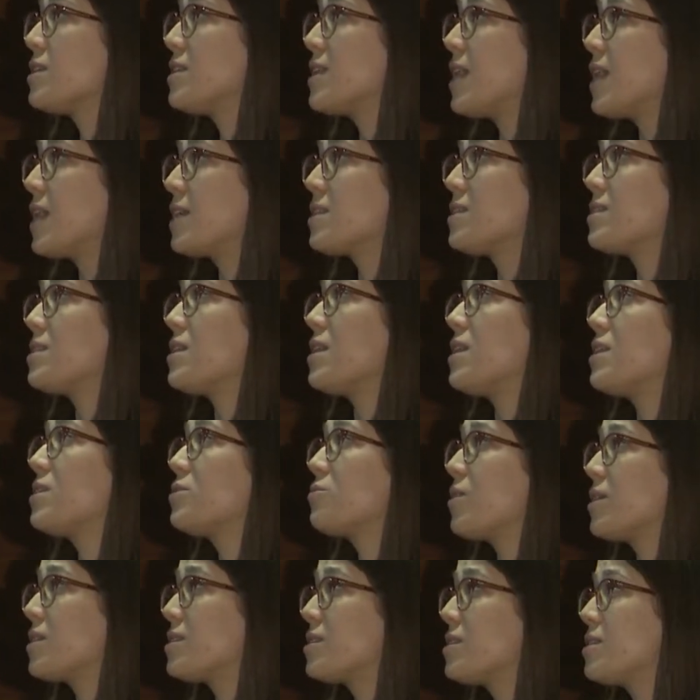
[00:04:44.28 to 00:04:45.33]
that
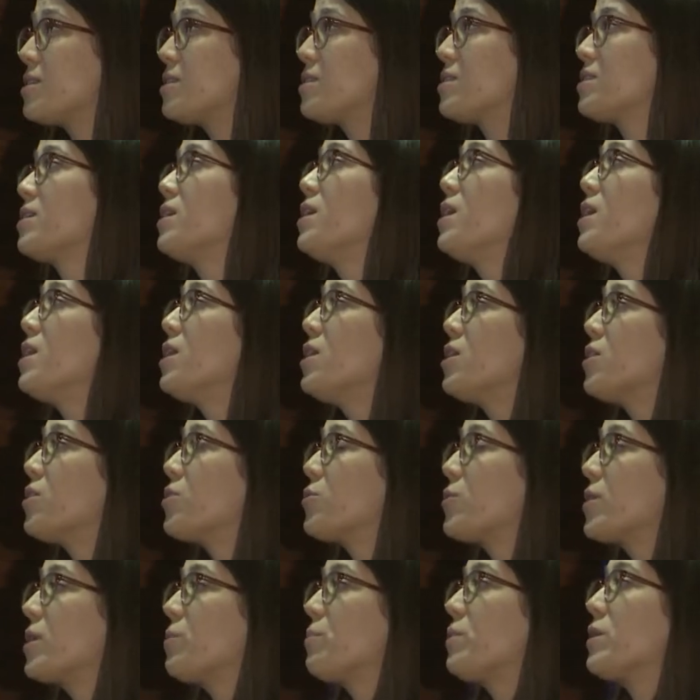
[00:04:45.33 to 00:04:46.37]
addresses
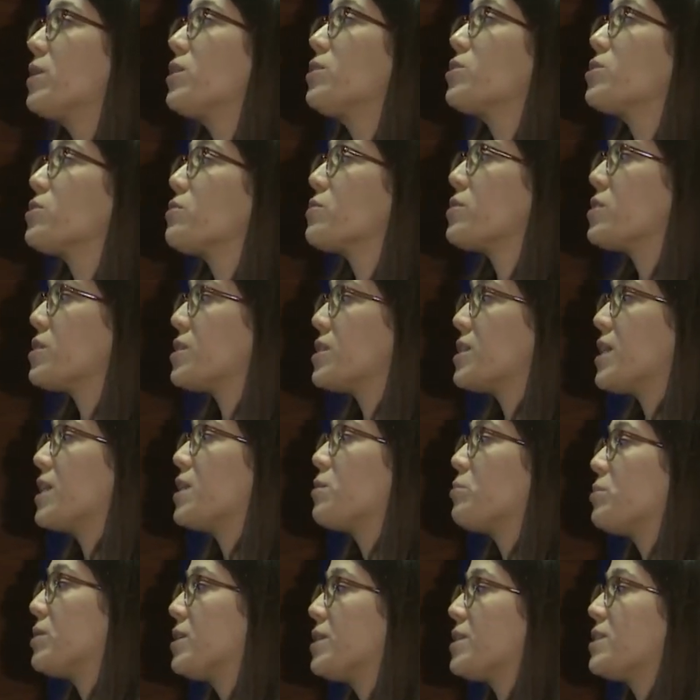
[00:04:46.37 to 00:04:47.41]
3 pillars of
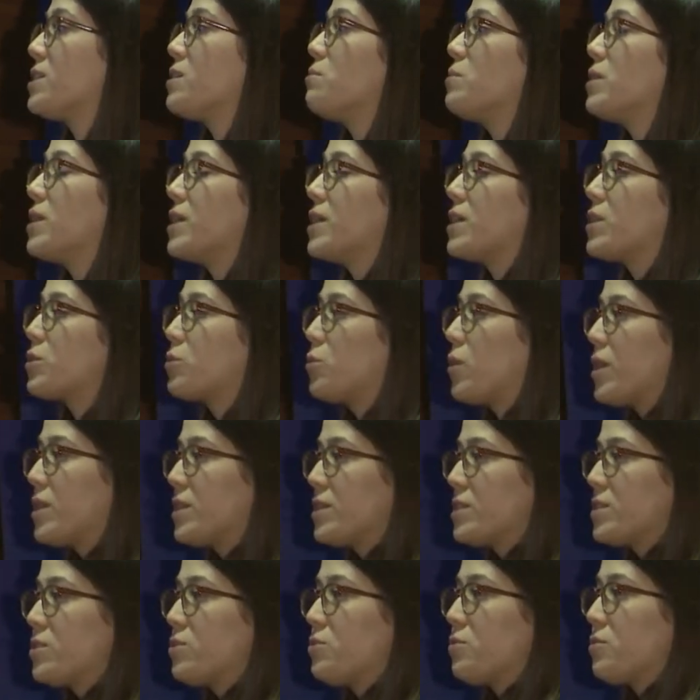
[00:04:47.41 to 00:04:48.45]
sustainability, meaning
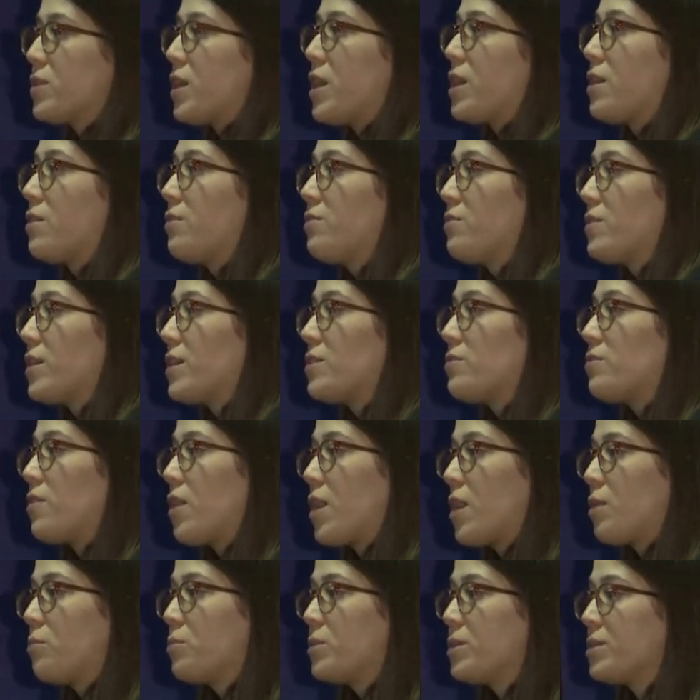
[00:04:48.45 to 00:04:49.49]
quality of life,
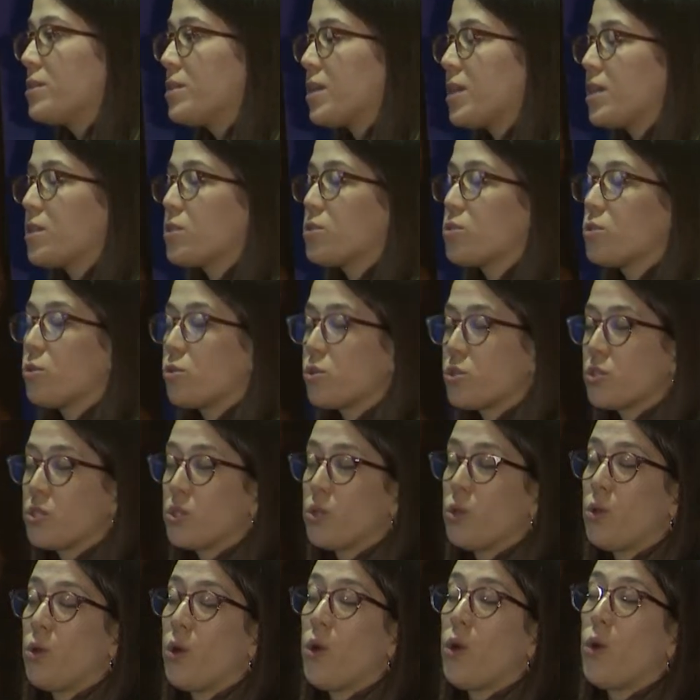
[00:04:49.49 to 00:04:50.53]
environment, and
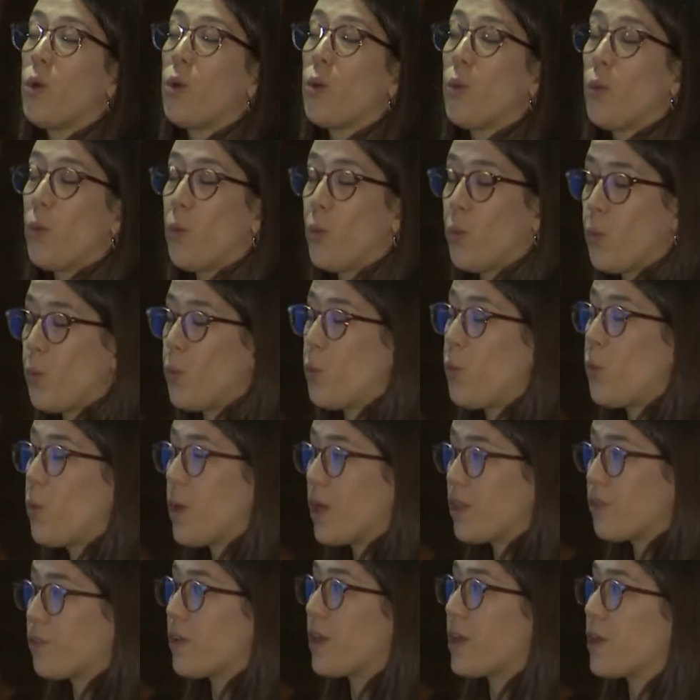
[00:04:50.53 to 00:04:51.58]
social
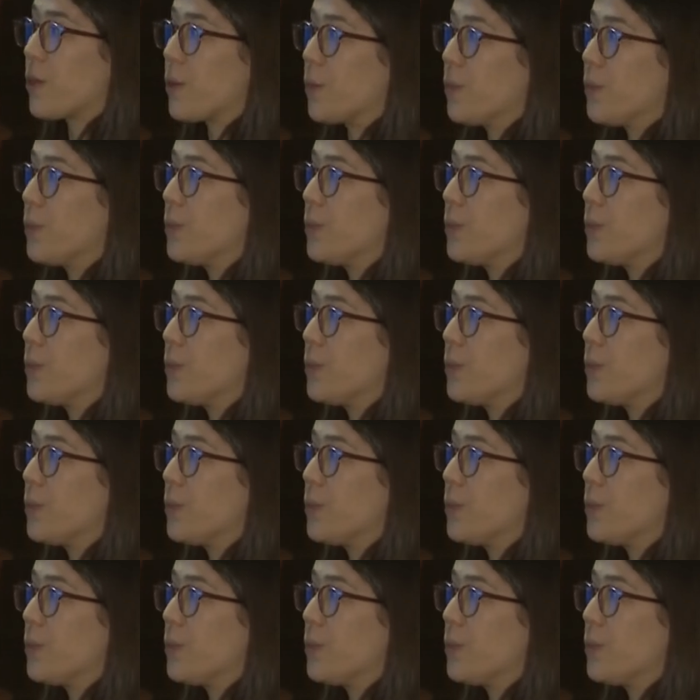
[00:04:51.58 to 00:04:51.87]
welfare.